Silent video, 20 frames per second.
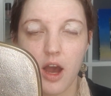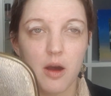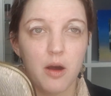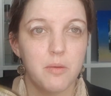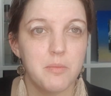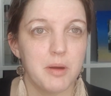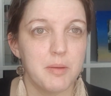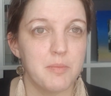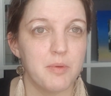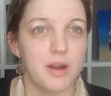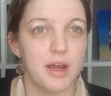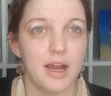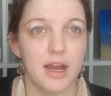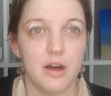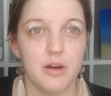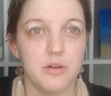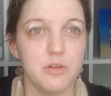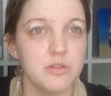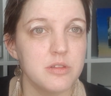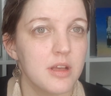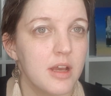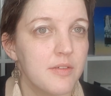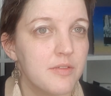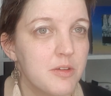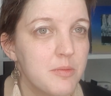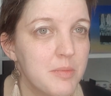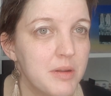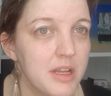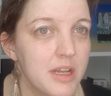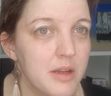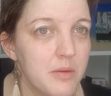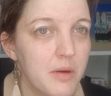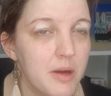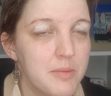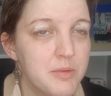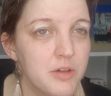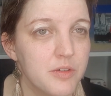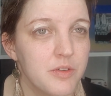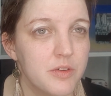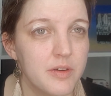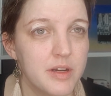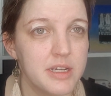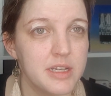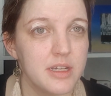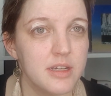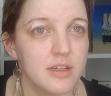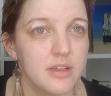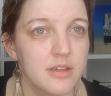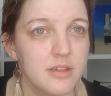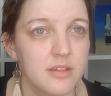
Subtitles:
my brows have completely wiped off already.